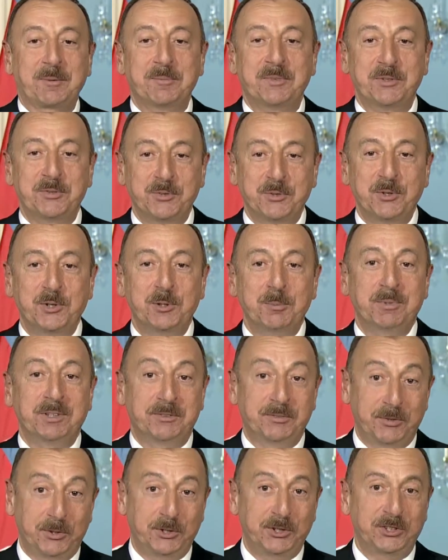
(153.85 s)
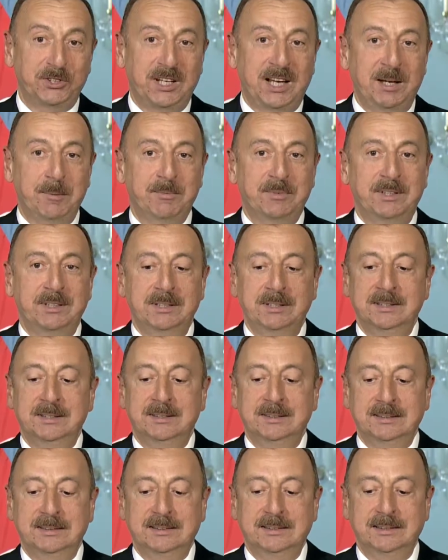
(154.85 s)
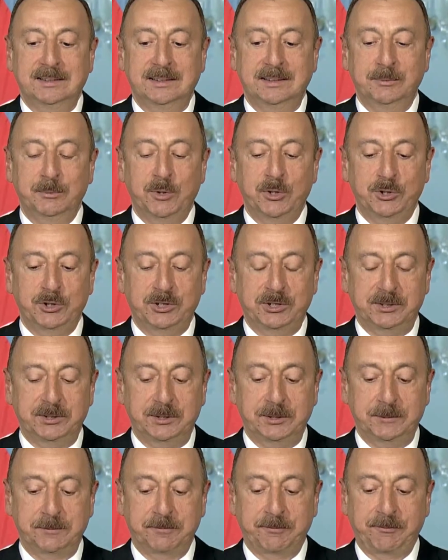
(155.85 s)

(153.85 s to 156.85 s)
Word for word: before, but first time here in Washington.